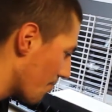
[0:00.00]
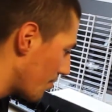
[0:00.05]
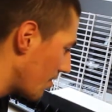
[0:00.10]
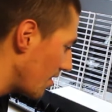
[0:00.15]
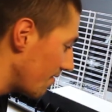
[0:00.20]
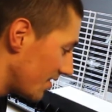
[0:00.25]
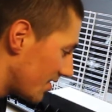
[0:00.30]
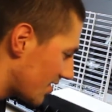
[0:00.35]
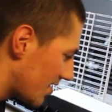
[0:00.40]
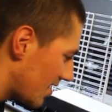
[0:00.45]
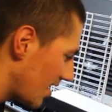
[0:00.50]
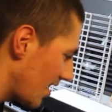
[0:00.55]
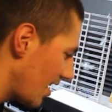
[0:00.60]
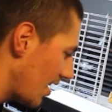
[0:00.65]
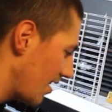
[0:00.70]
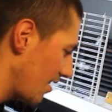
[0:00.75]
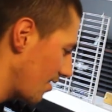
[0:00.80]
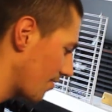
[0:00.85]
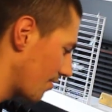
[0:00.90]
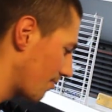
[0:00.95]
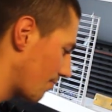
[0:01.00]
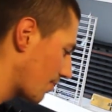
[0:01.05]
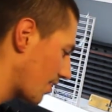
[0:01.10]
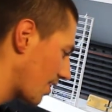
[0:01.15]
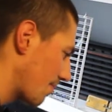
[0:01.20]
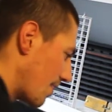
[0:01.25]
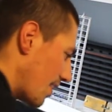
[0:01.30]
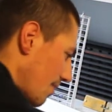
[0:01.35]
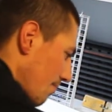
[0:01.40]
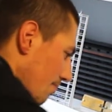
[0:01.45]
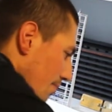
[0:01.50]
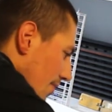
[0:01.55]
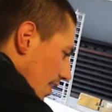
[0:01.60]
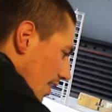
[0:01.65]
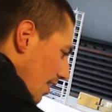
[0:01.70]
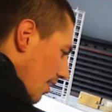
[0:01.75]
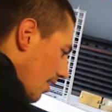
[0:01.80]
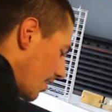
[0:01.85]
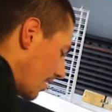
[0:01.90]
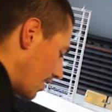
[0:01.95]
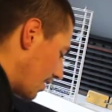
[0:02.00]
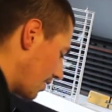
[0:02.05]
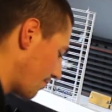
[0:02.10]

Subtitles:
PVC or what it might be,